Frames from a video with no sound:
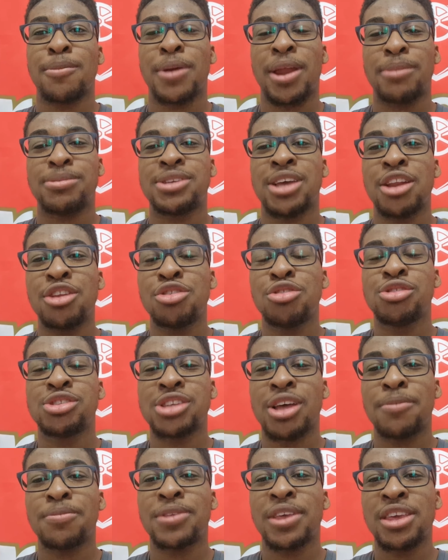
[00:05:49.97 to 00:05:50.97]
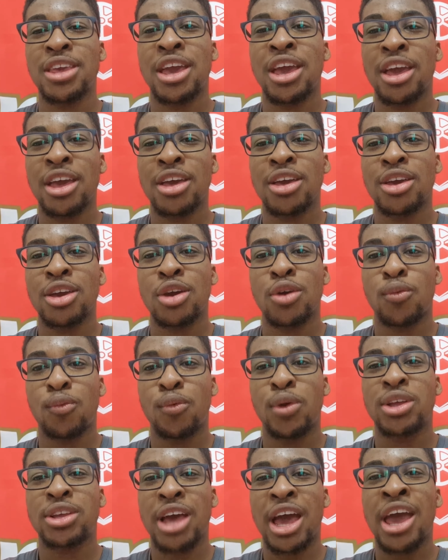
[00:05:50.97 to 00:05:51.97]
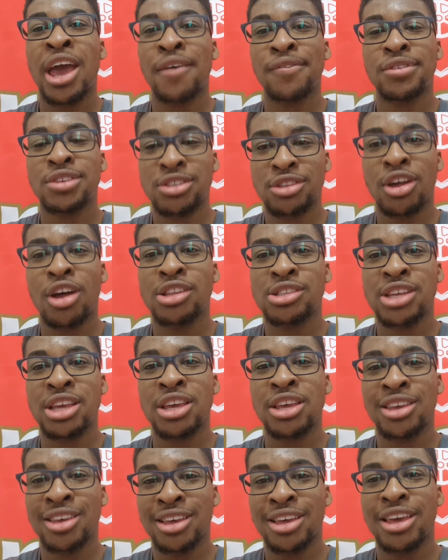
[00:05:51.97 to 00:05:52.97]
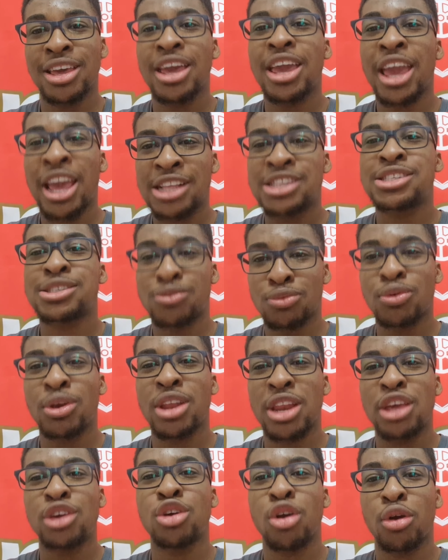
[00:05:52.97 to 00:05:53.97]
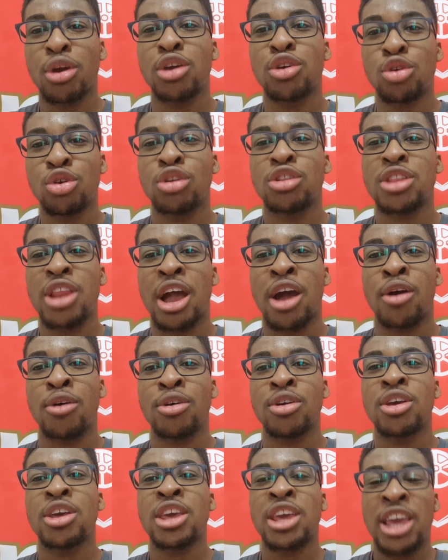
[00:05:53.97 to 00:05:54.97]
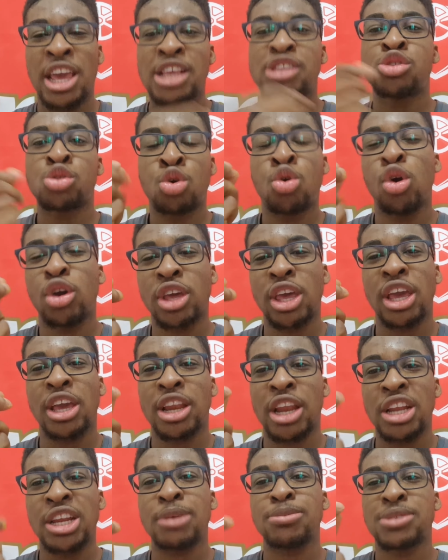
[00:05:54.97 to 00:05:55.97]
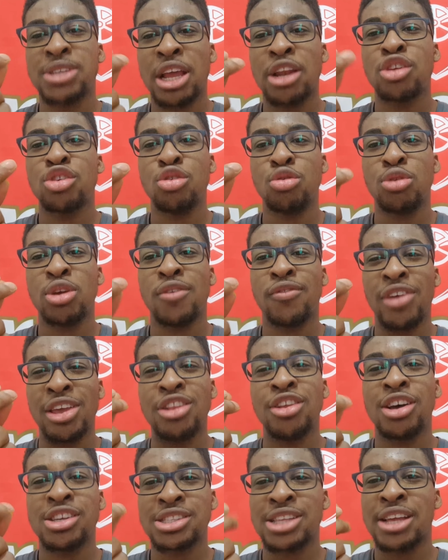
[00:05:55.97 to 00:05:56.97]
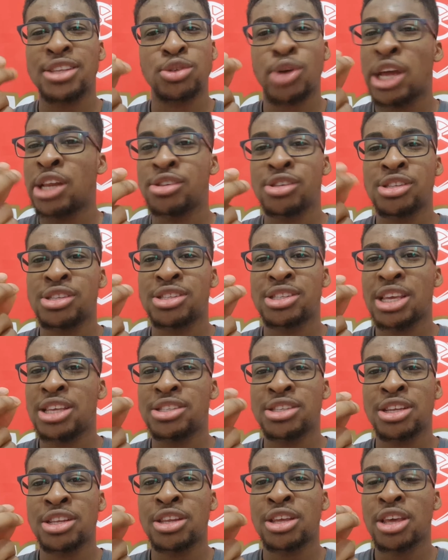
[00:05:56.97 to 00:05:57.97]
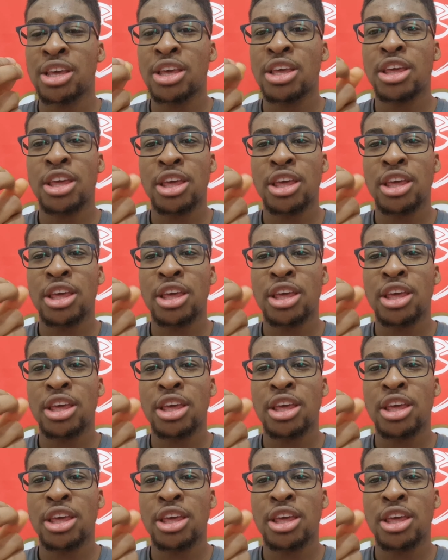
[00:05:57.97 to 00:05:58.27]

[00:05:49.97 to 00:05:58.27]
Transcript: But I'm telling you something, yeah? With Kai Havertz starting, it's really going good now. He's cooking, and I'm telling you, if he does that to end of the season,